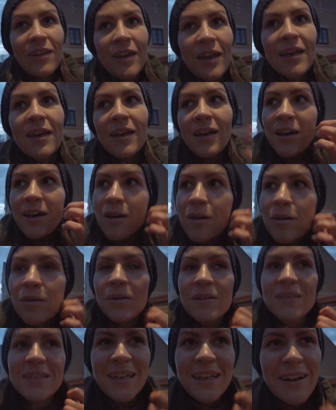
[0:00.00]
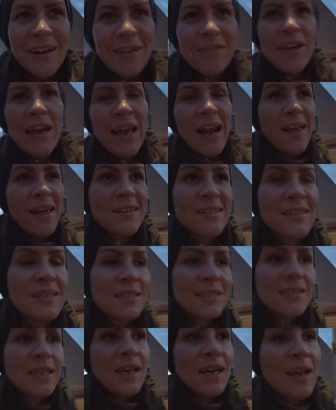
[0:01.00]
thing was that I realized
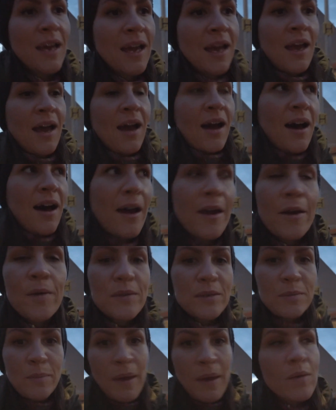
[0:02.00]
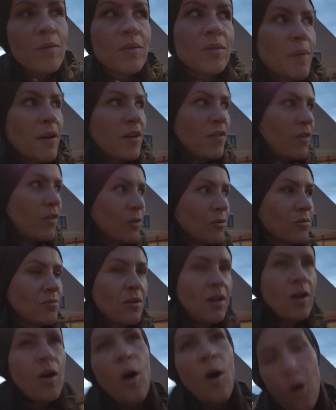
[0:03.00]
that I always pay with my
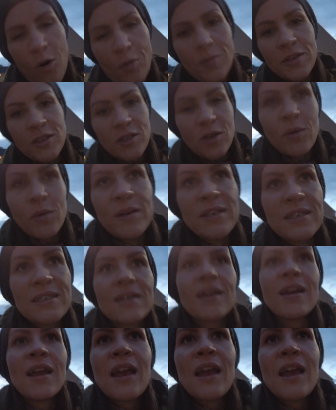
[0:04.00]
phone, almost always.